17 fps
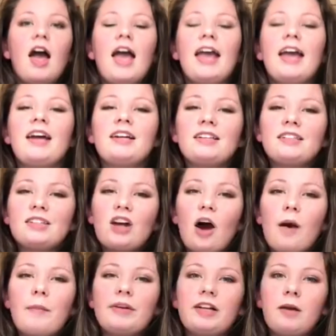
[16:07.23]
And
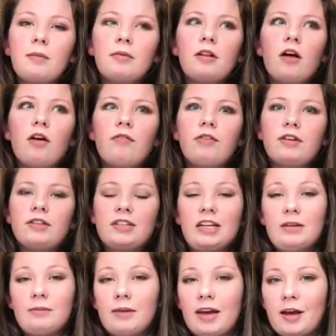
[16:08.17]
comment down below if there's
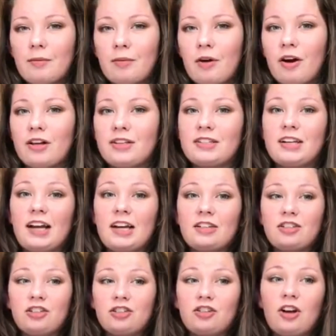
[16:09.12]
any makeup products that I
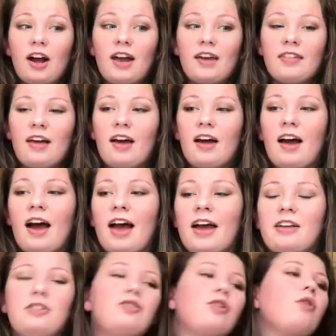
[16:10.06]
should try that
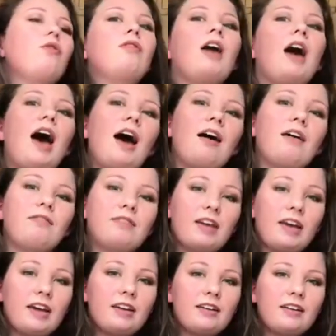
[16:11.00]
I don't have
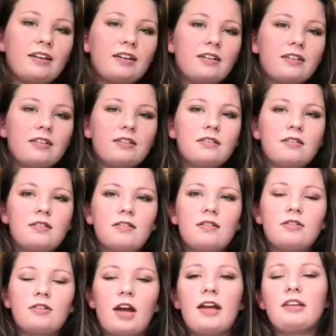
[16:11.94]
yet.
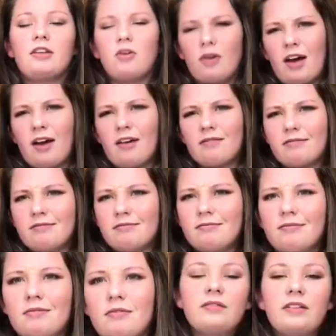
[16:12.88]
That I don't have.
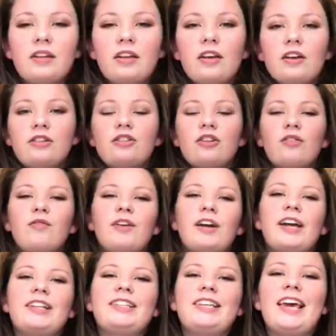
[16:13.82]
Don't
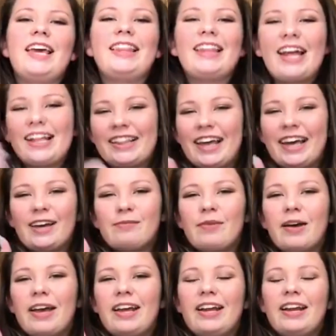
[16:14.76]
forget to hit that like
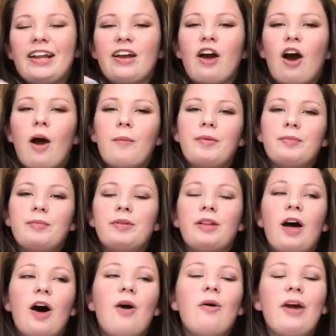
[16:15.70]
button and comment
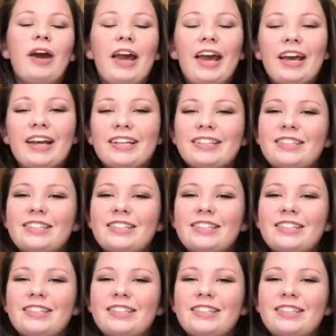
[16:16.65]
below and